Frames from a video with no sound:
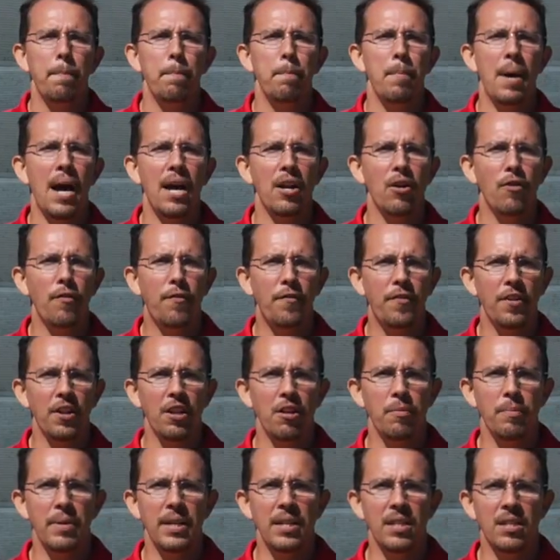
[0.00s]

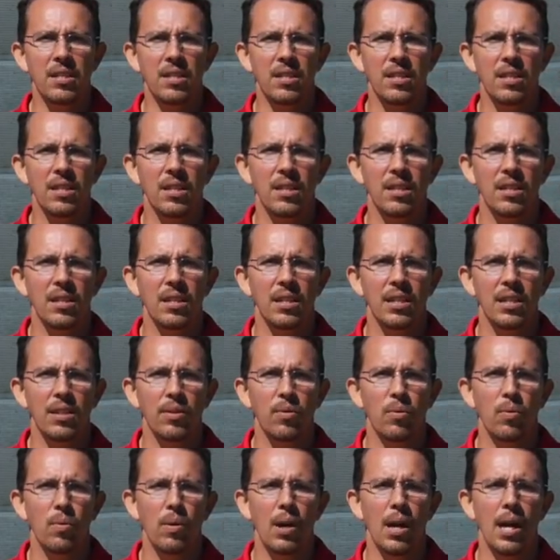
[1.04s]
monofilament
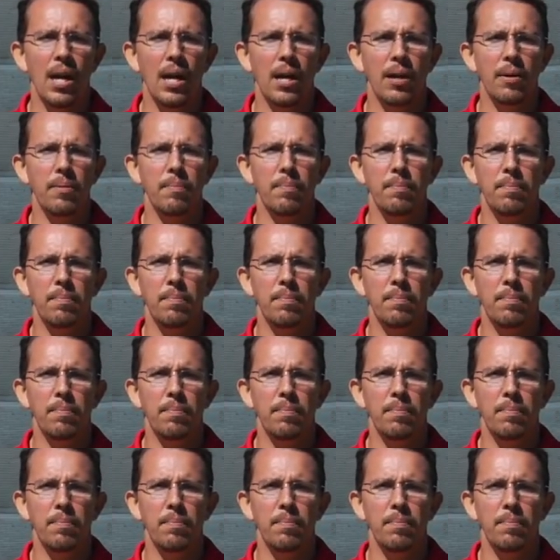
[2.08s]
uh,